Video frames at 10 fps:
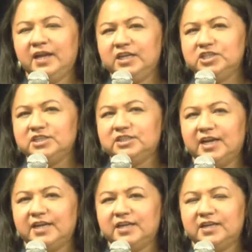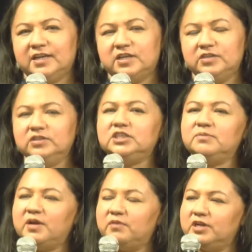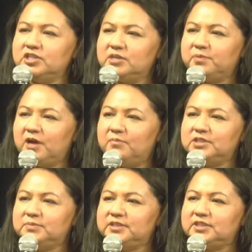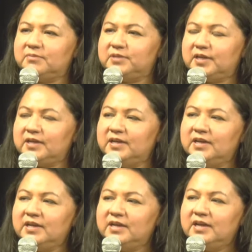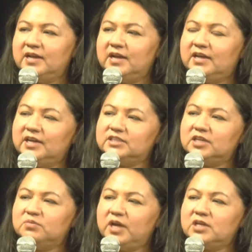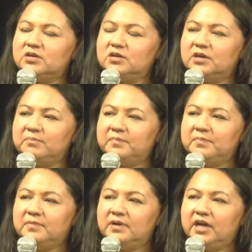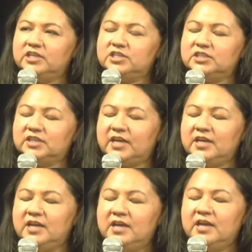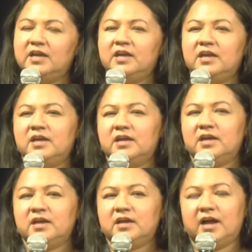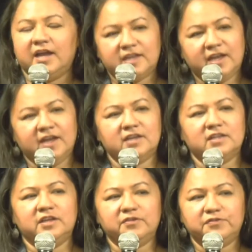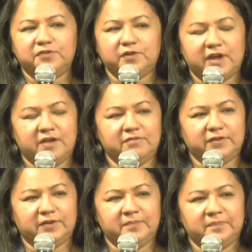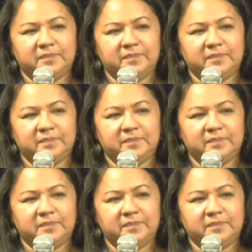And she said, Lusim, I want you to promise me something. And I said, what, Kukum? And she said, I can't live forever.